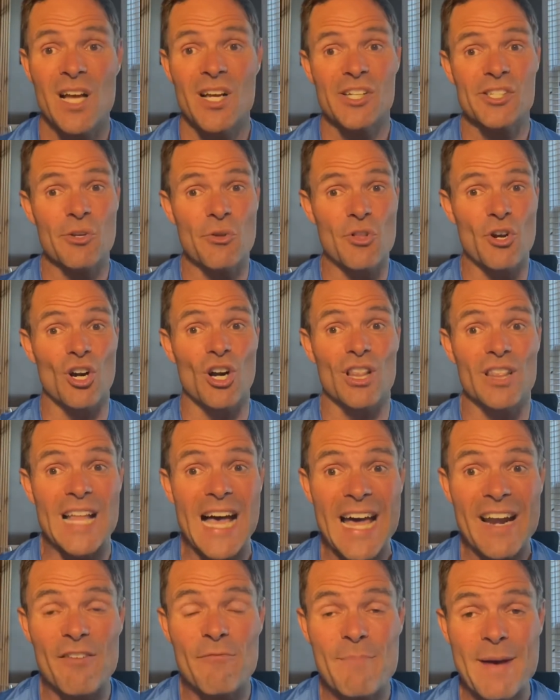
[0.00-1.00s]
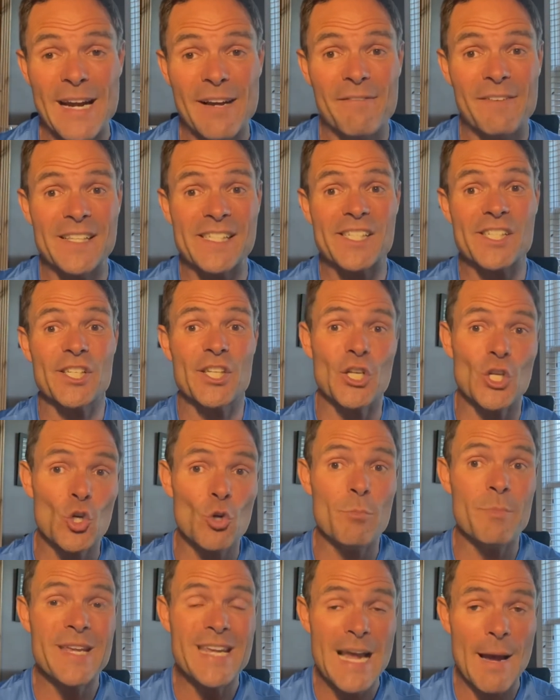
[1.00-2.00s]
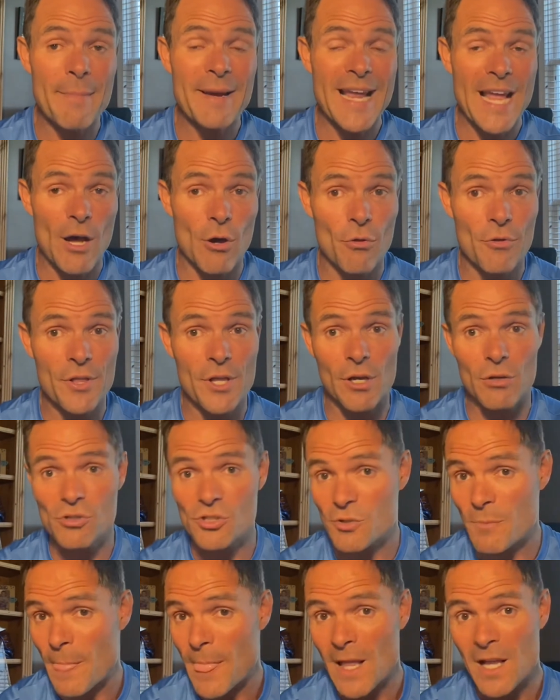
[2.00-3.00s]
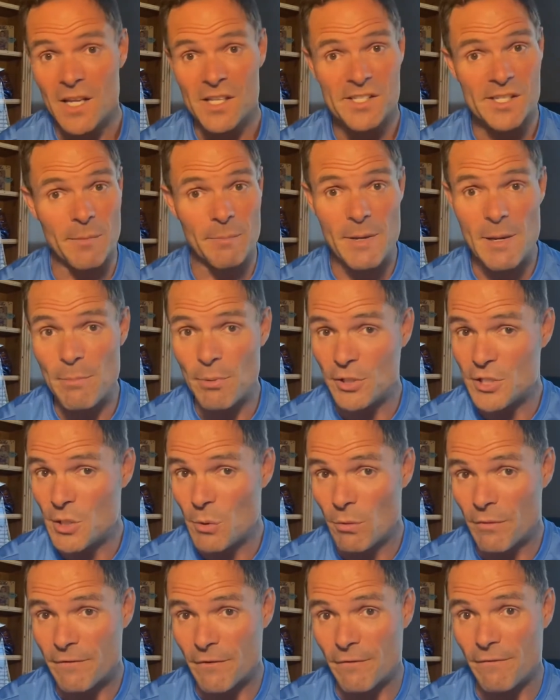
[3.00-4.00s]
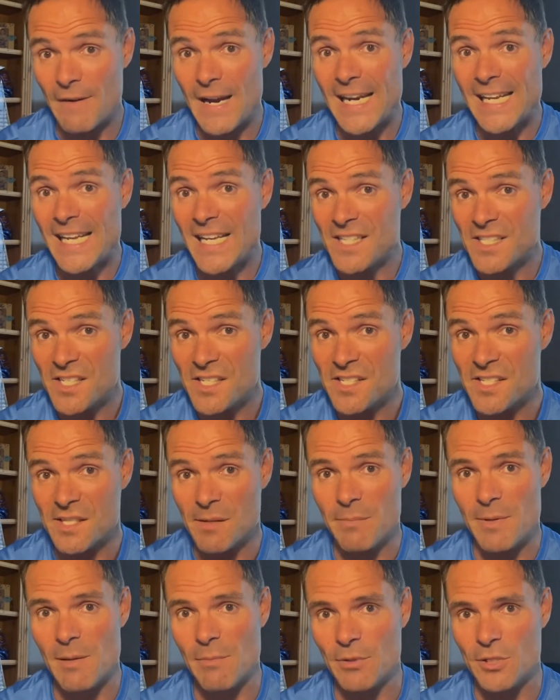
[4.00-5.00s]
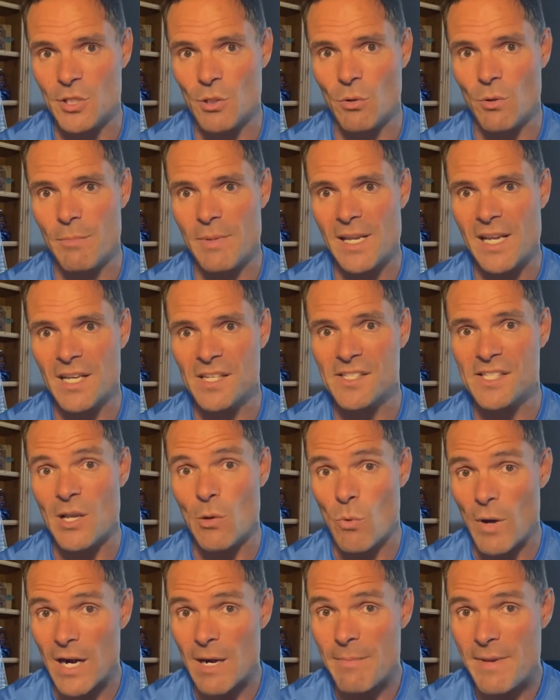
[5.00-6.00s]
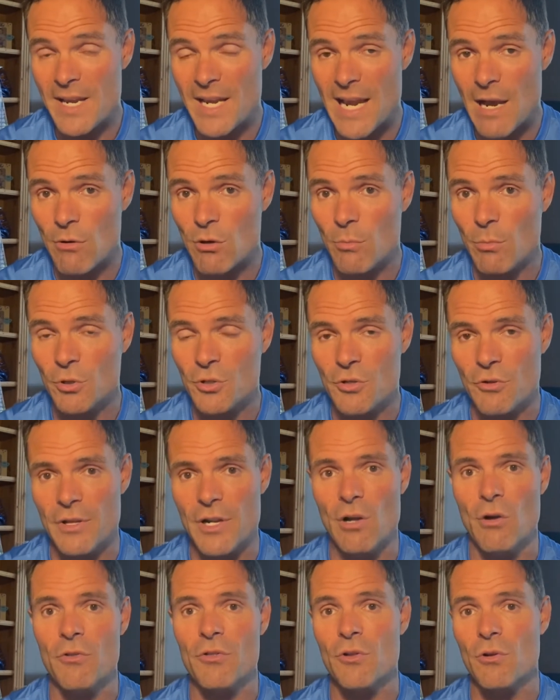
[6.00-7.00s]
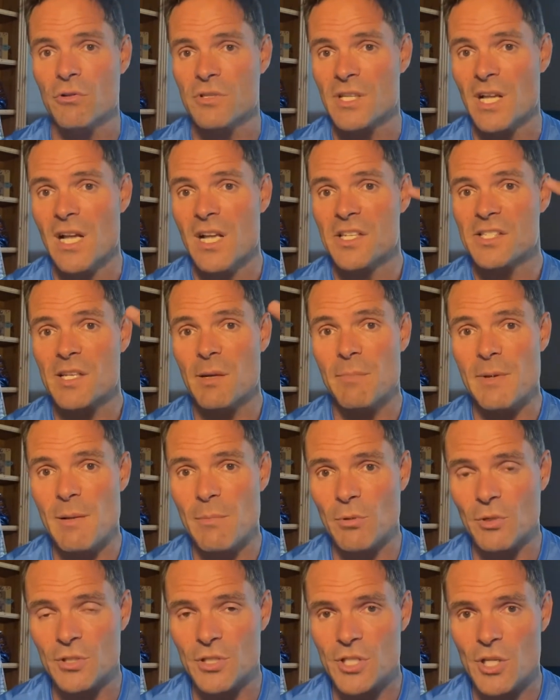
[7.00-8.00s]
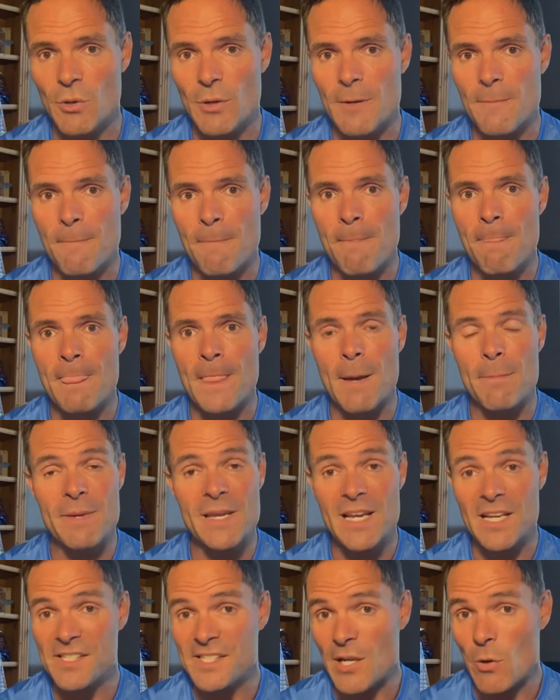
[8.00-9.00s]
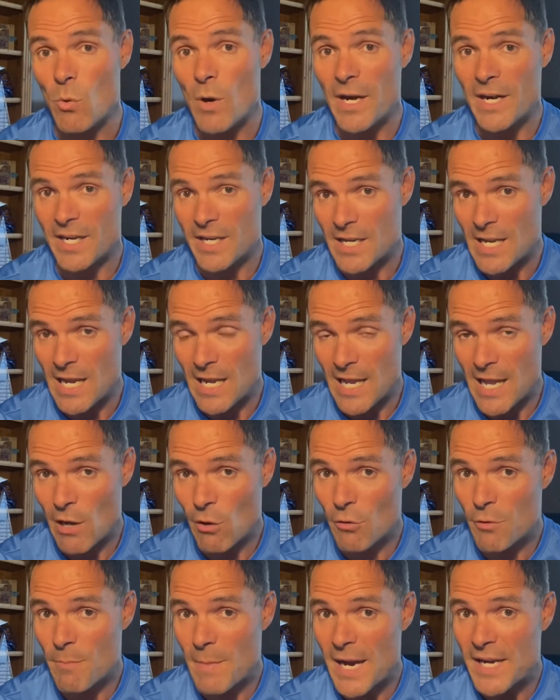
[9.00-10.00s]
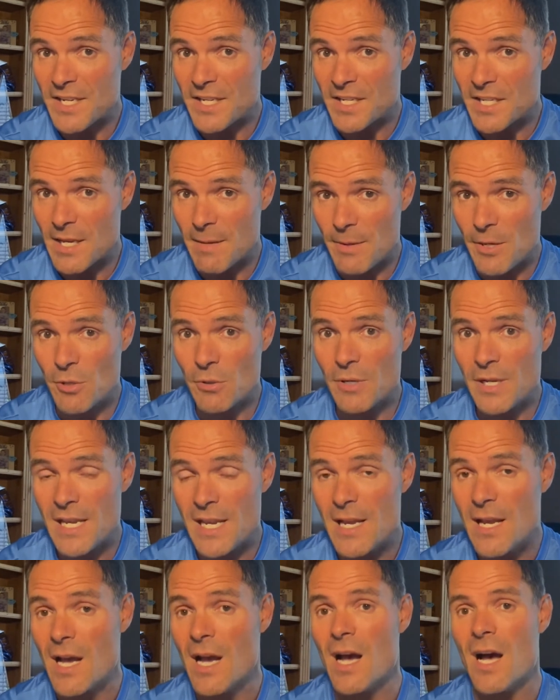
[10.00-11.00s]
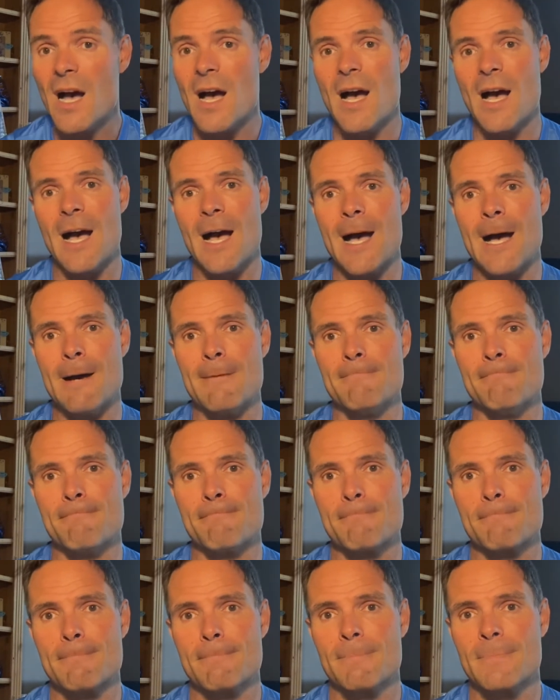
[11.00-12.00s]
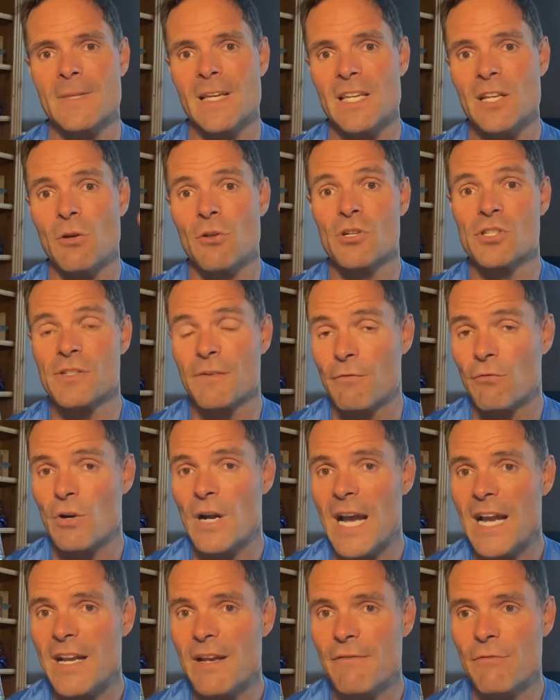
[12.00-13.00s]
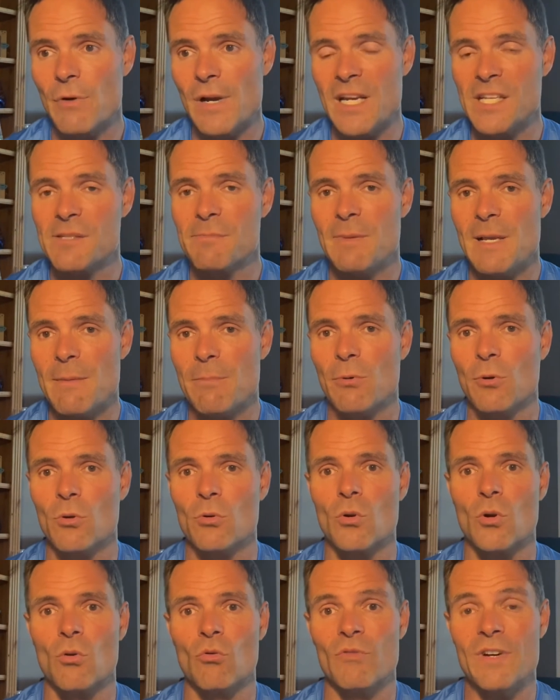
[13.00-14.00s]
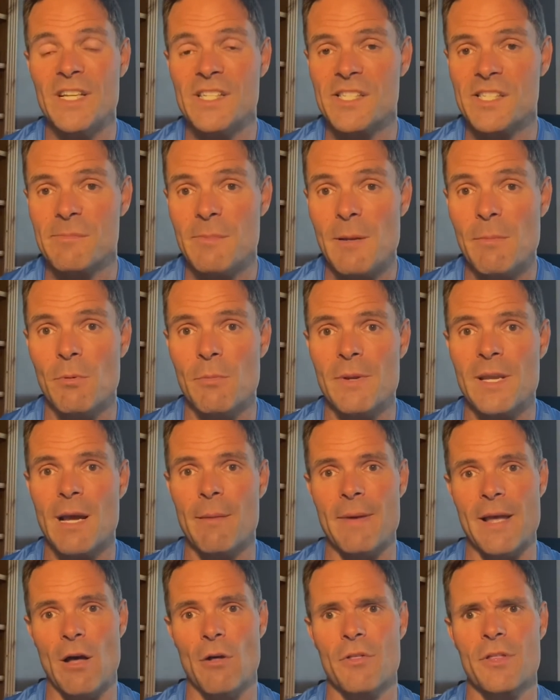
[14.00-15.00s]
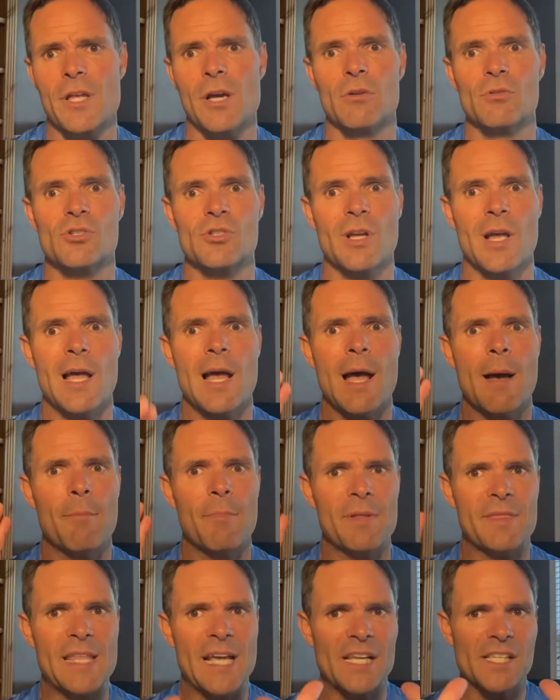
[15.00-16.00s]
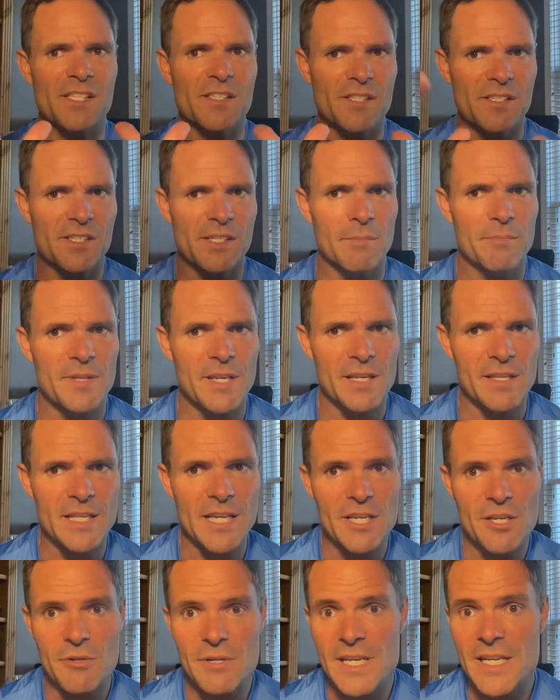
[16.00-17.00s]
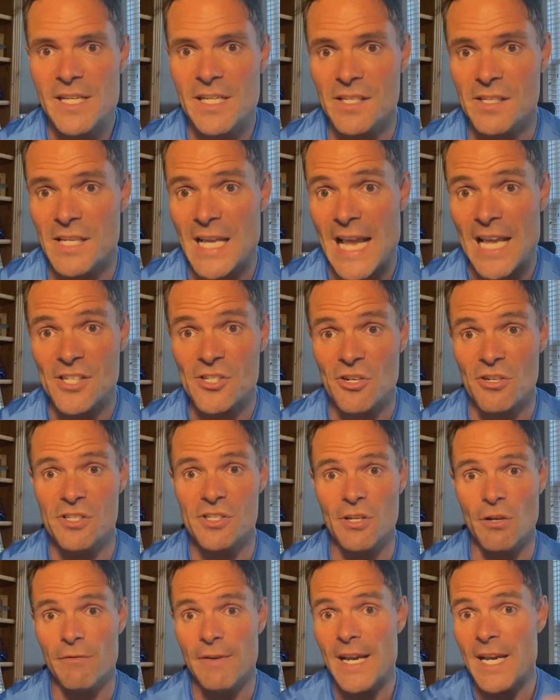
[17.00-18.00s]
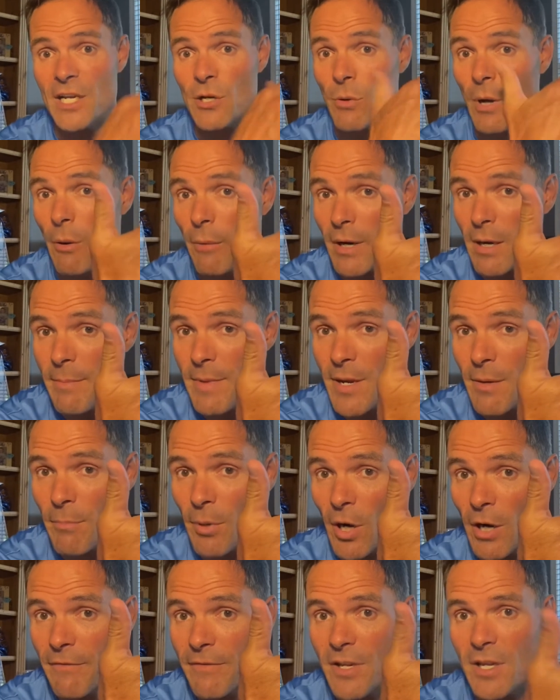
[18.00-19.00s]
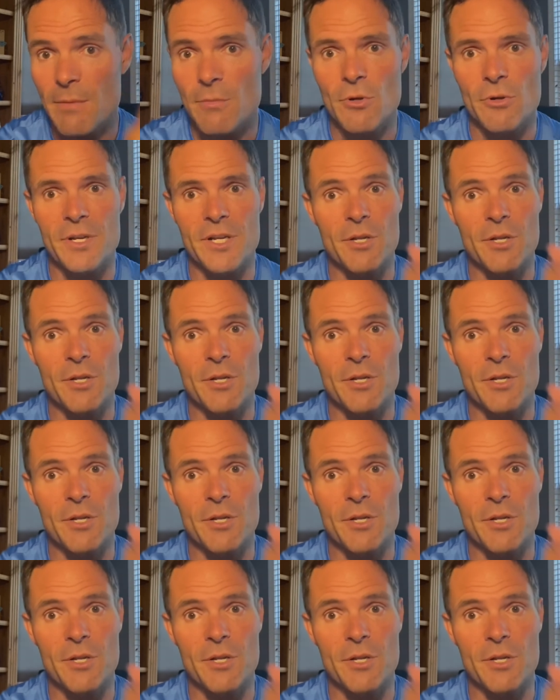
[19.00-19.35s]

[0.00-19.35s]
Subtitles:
So there are a lot of benefits to becoming a health coach. Some people do it for finances. Some people do it because they want to be accountable to their health goals. Some people do it because they want a health-minded community. There's a variety of ways reasons people become a health coach, but that's something that you need to ask yourself. Hey, do I want to be part of a community?